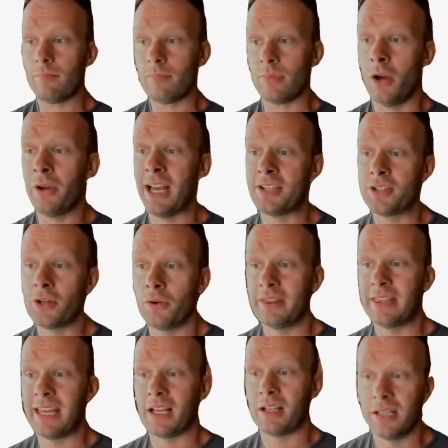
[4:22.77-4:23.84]
Okay, so
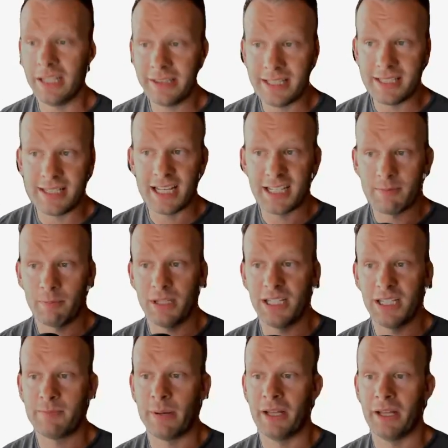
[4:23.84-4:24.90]
they click this yes please
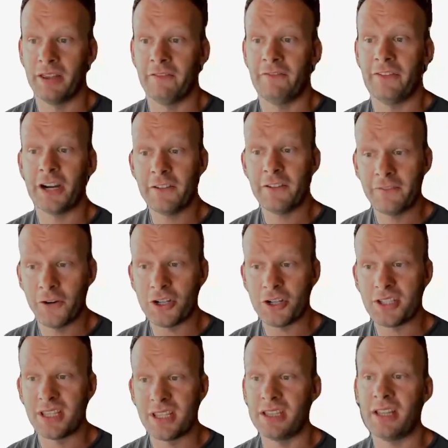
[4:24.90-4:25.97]
button. The very first thing
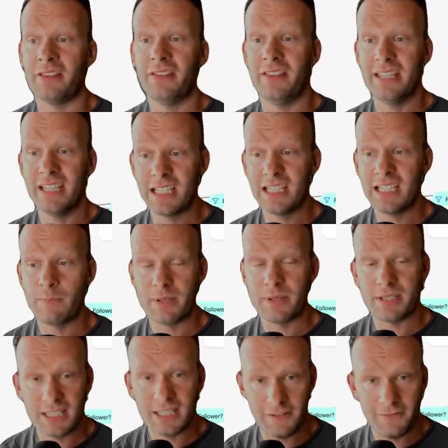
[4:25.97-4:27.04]
that this specific
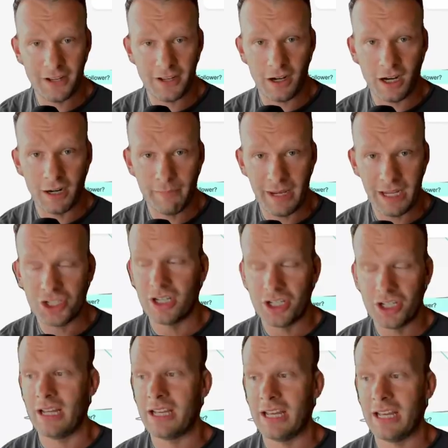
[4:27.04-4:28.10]
automation is going to
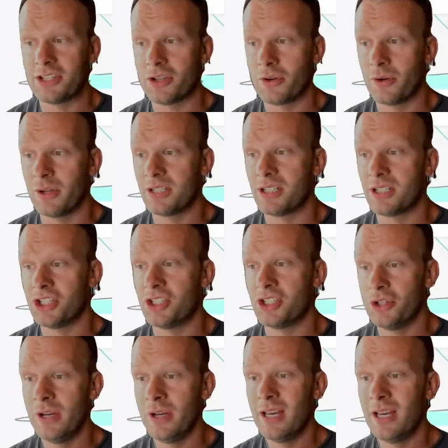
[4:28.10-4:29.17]
do is it's
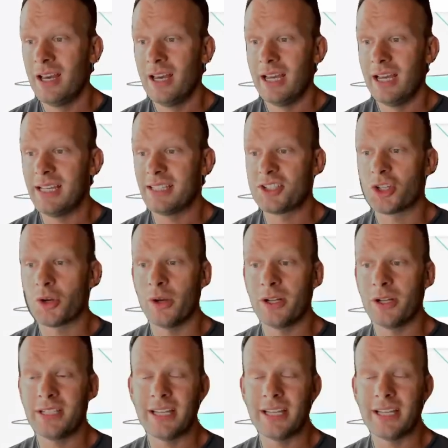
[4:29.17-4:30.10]
going to ask them to follow me,